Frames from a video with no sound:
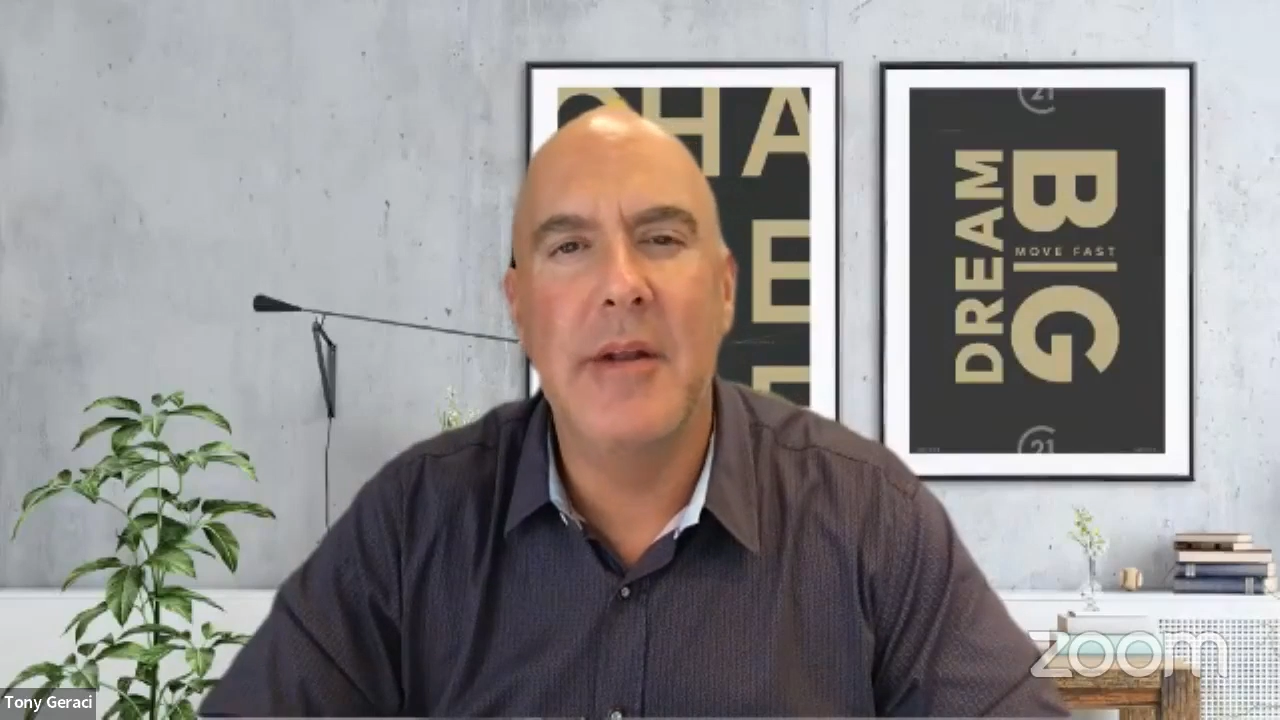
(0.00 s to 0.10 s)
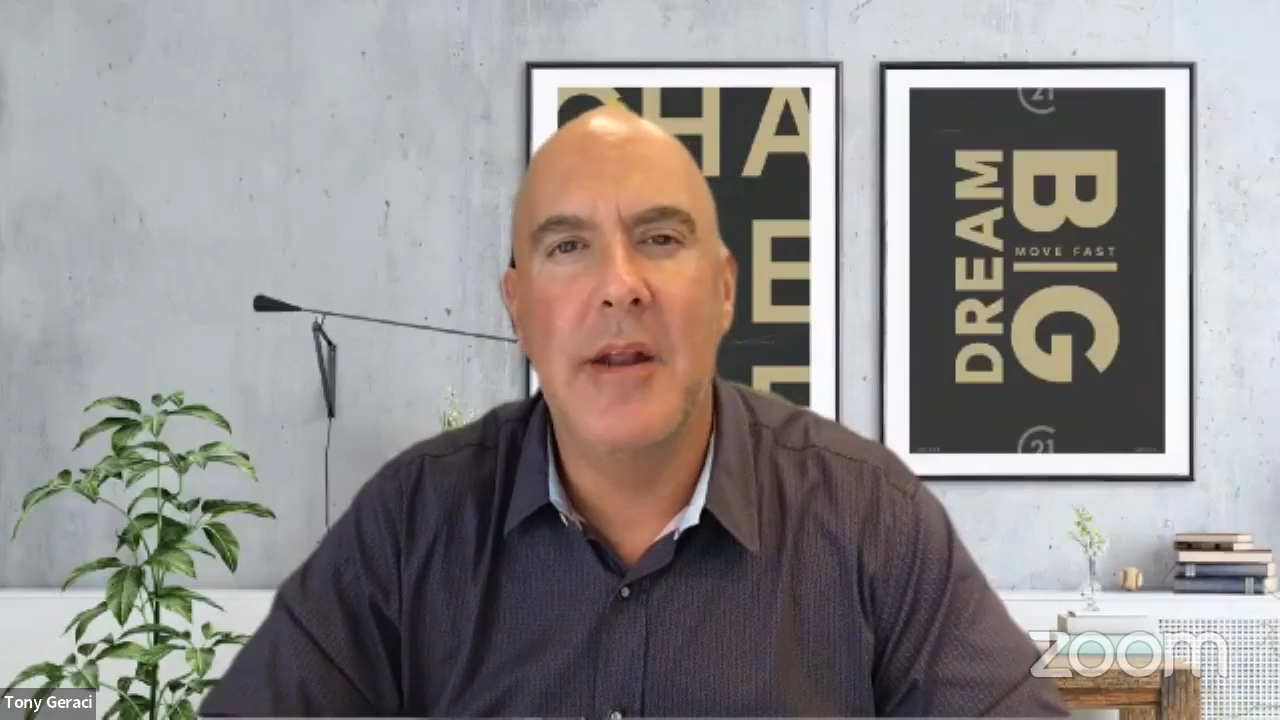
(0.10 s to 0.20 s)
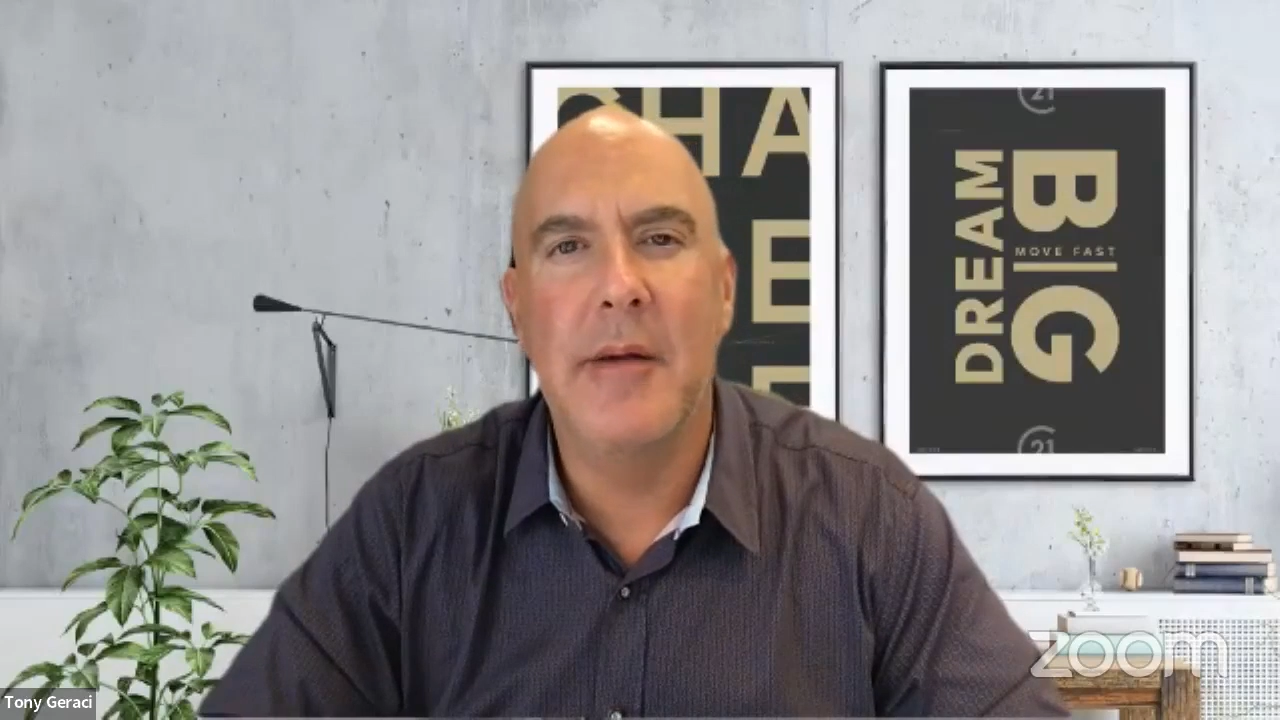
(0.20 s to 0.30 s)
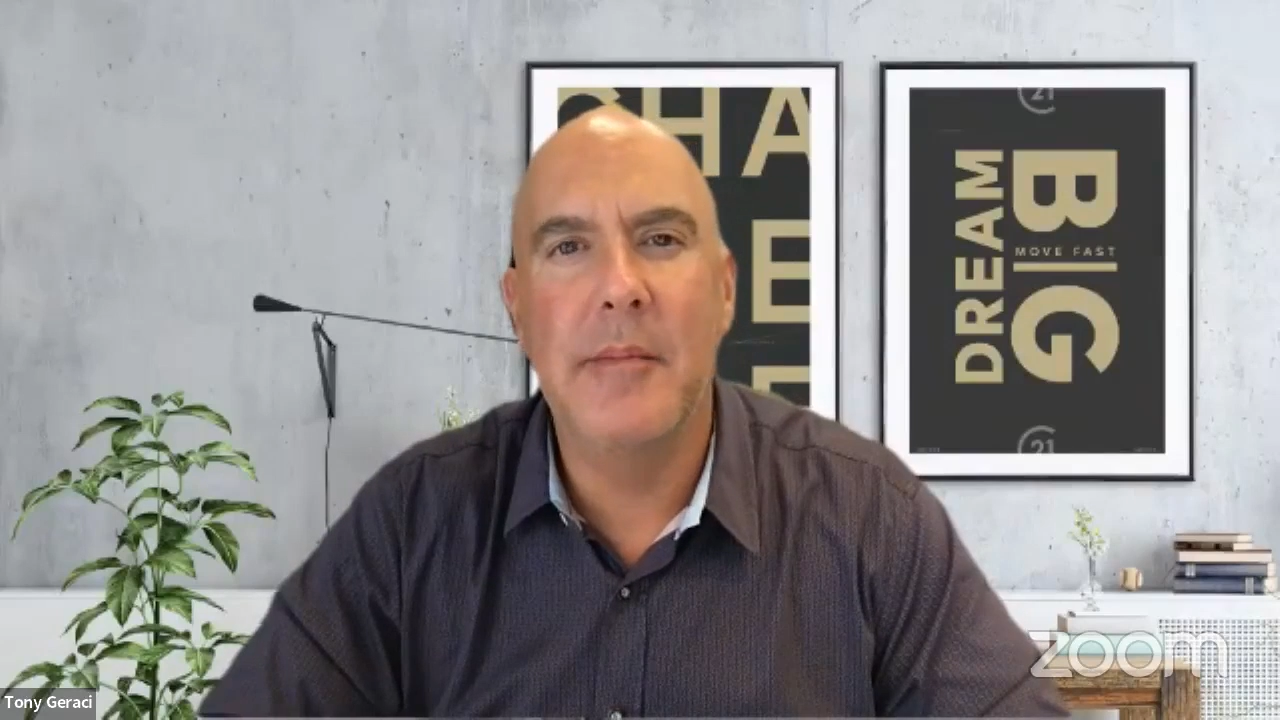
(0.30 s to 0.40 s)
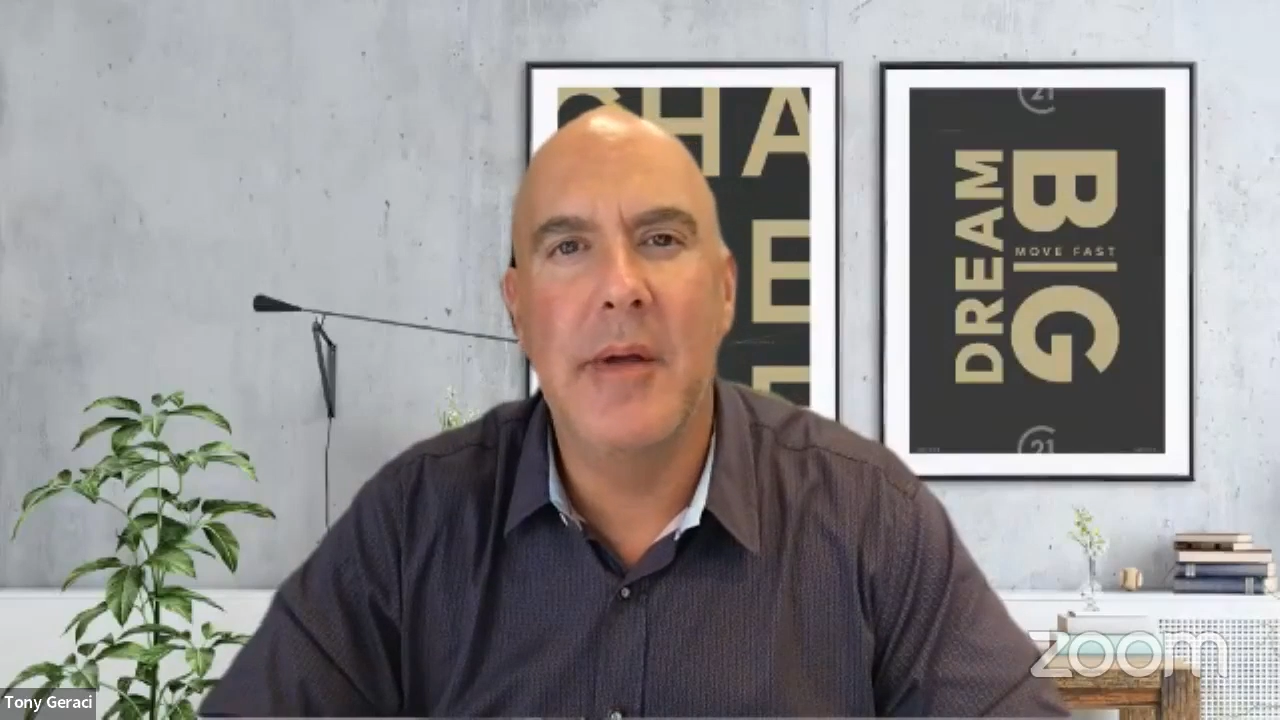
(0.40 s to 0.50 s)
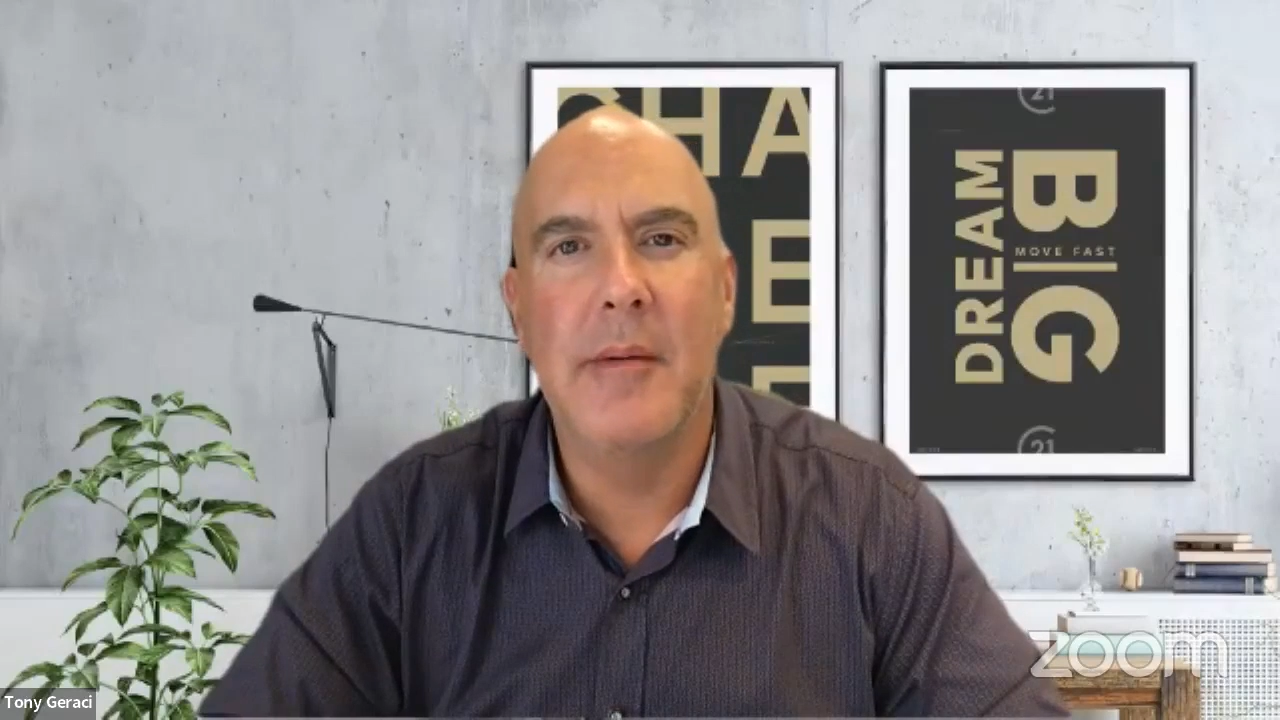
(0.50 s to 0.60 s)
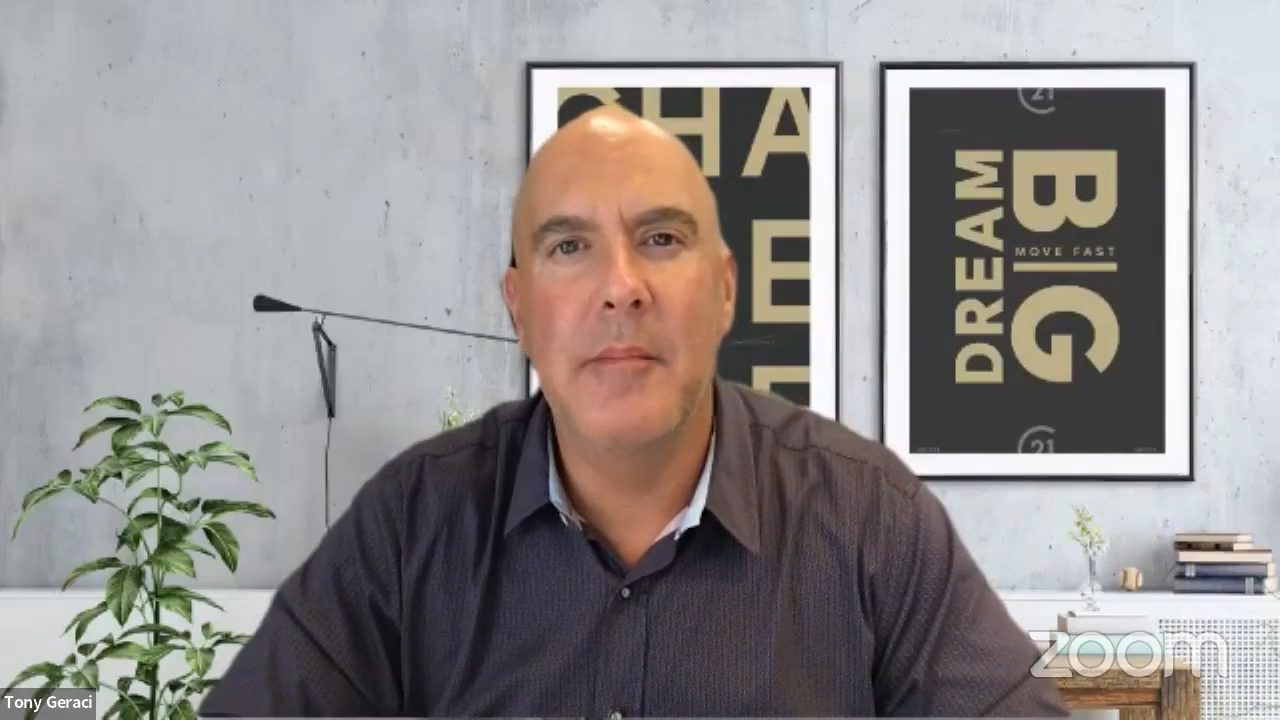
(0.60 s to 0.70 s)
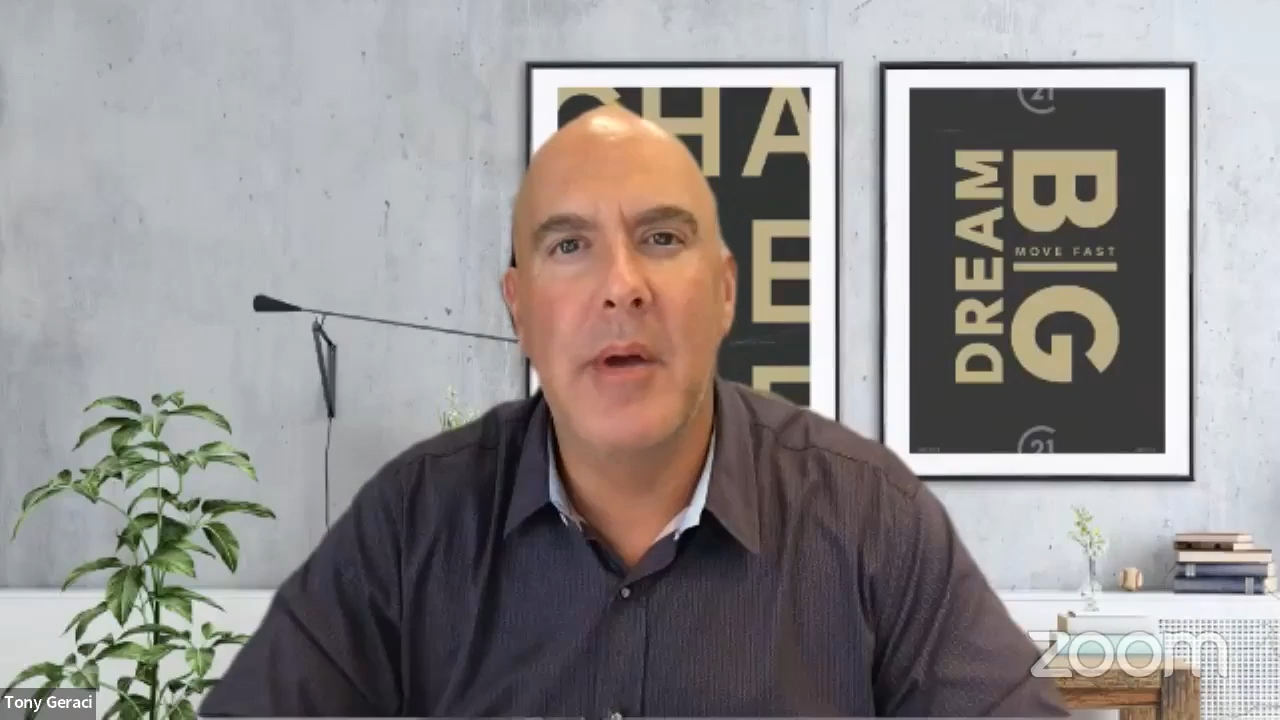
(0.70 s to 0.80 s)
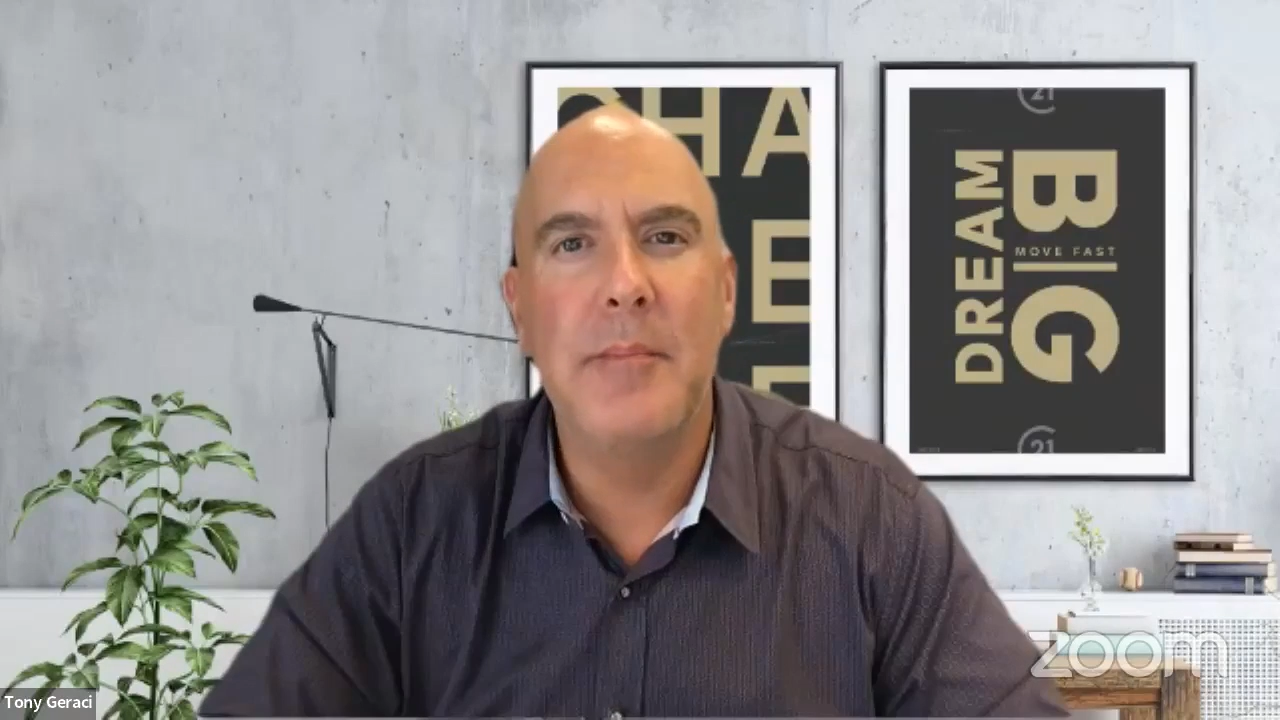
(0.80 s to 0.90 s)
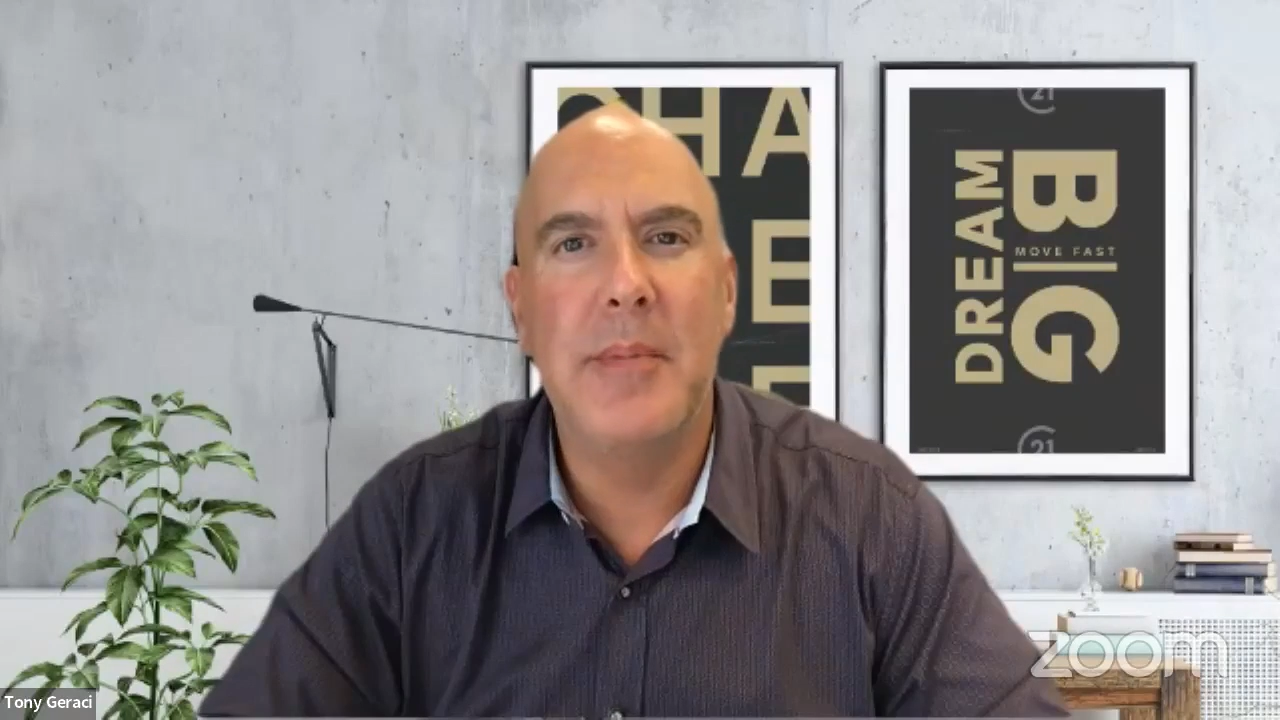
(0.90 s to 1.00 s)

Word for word: um, i might